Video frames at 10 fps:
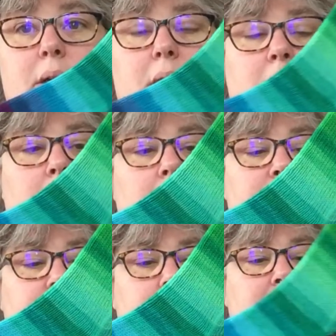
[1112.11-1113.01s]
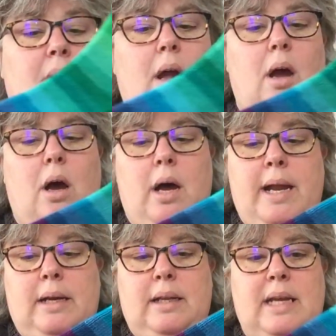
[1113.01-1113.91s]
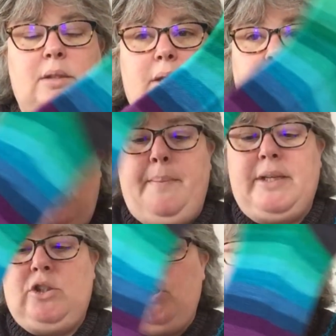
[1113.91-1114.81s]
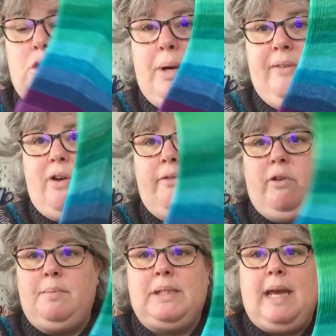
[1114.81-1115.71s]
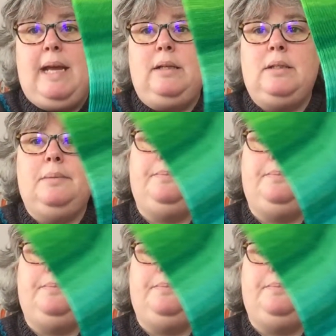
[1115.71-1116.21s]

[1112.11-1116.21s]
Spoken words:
And I love them. These come as two 25-gram skeins.